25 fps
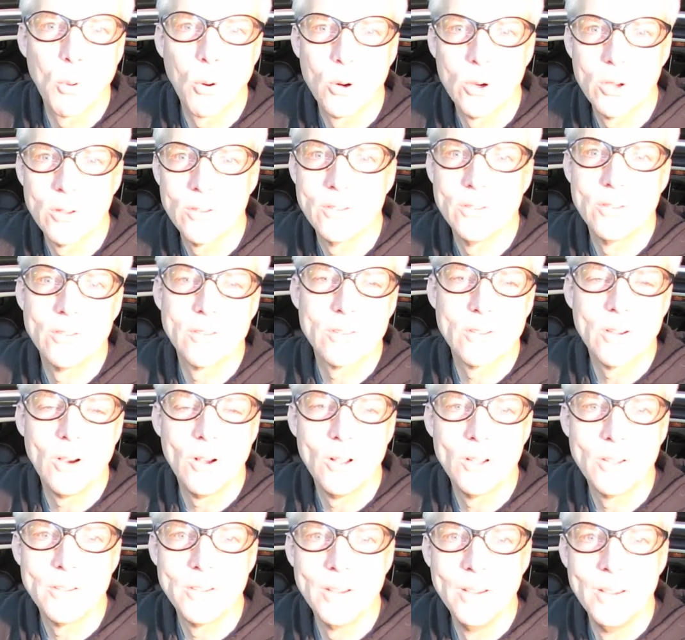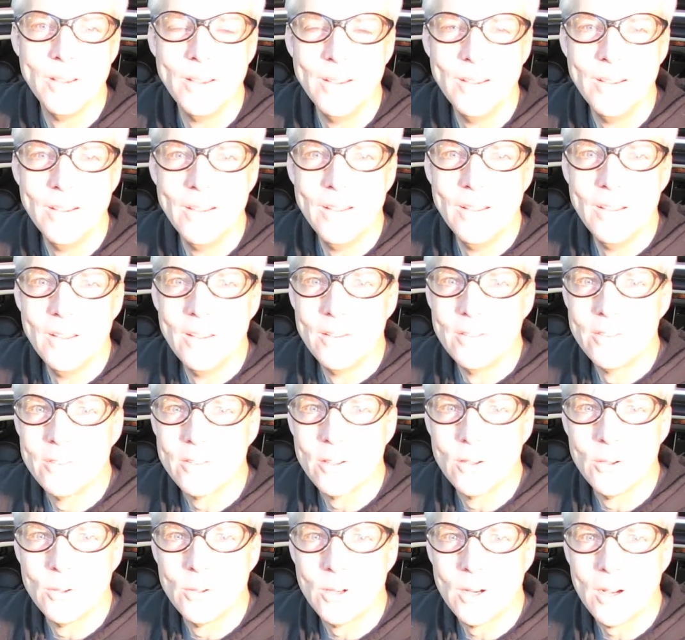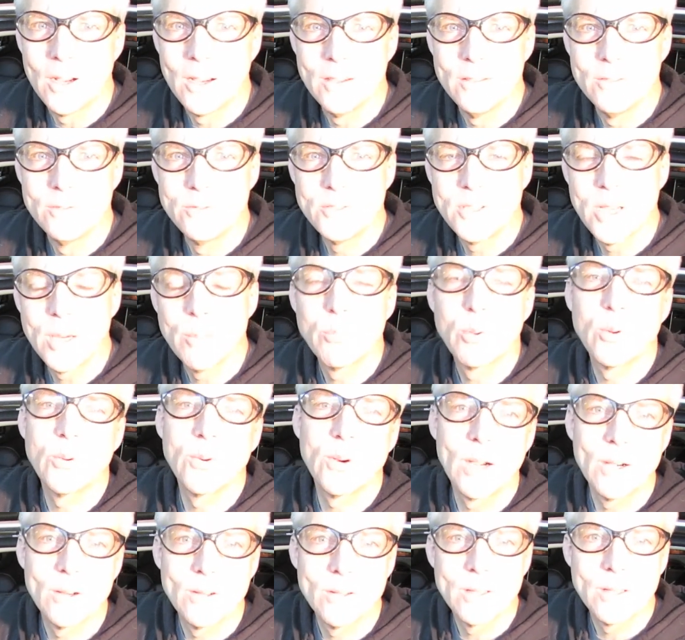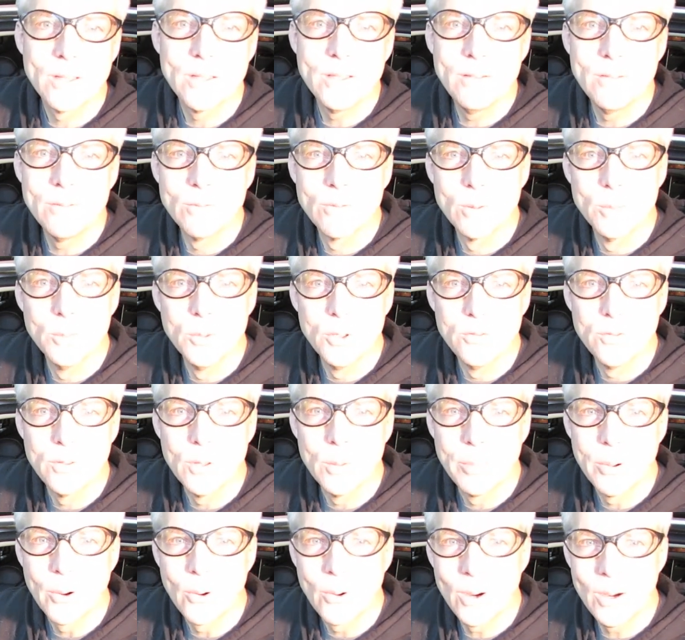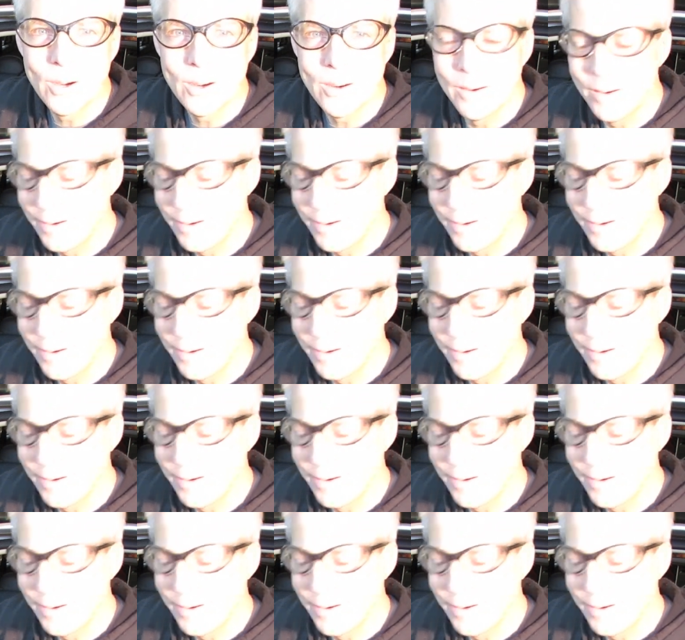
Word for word: port is installed. So I've temporarily removed the port